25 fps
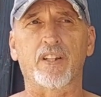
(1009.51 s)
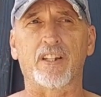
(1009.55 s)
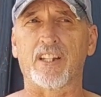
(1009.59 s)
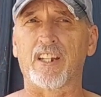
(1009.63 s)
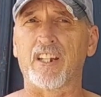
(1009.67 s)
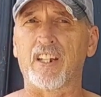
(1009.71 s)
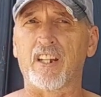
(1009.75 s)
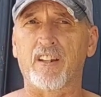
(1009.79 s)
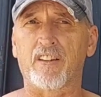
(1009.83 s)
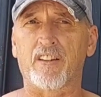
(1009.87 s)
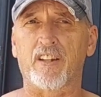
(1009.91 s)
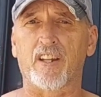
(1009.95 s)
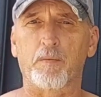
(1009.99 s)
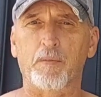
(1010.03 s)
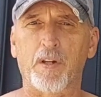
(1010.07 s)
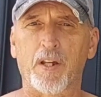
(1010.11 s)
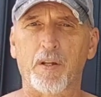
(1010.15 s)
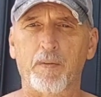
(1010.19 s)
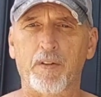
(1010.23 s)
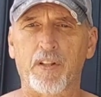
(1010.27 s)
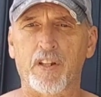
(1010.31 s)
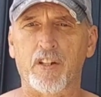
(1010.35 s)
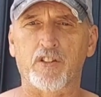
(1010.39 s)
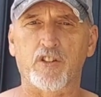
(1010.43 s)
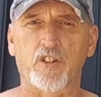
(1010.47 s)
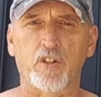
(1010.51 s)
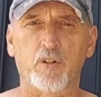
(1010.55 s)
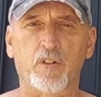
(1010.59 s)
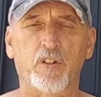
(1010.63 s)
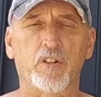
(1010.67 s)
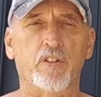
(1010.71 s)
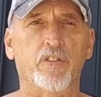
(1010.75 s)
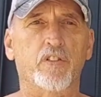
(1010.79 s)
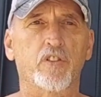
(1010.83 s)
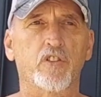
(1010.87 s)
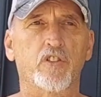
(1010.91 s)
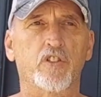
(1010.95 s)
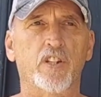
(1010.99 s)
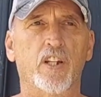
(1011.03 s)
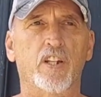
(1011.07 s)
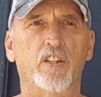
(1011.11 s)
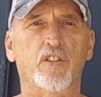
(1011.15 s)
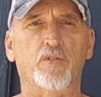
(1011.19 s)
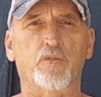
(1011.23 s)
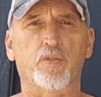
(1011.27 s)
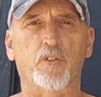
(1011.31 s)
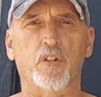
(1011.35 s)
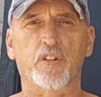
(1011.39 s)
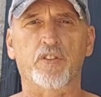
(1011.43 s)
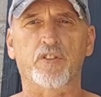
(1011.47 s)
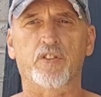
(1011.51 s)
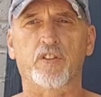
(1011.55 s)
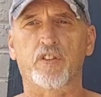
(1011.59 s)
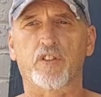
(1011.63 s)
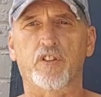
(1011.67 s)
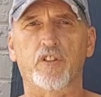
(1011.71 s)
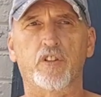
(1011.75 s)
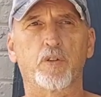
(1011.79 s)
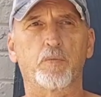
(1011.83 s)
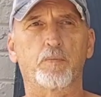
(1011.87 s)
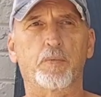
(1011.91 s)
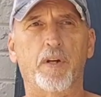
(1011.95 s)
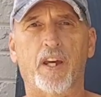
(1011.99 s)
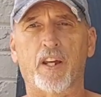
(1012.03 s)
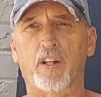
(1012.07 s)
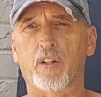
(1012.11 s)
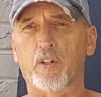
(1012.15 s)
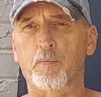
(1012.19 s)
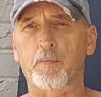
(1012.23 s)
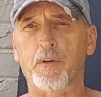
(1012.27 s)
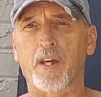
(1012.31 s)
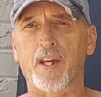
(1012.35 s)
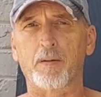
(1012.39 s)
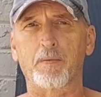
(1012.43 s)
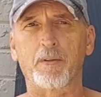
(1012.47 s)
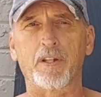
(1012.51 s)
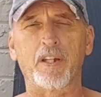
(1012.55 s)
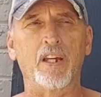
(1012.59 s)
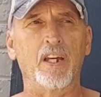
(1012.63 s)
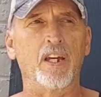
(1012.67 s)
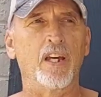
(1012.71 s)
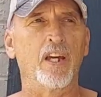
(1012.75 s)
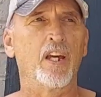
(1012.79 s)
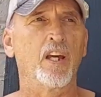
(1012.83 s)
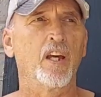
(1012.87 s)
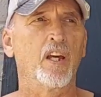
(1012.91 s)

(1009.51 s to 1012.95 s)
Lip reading: and anything maybe that you could suggest for us to do better maybe